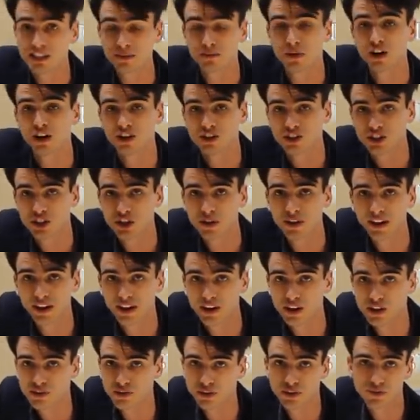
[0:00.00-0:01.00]
Aston Martin's doing
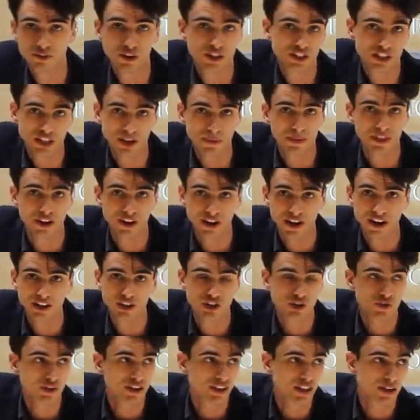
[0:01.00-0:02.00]
here is for the first time in their
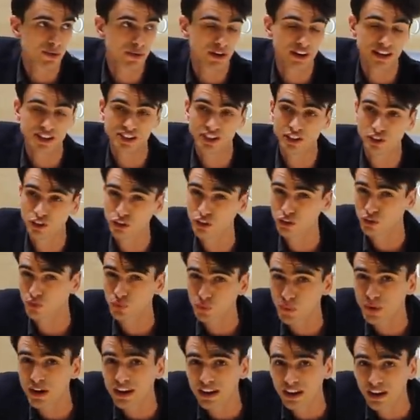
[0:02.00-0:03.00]
history, they're releasing
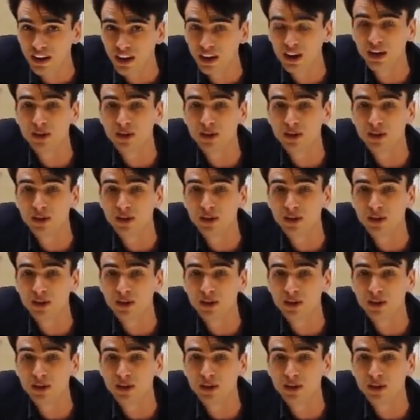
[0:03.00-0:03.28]
three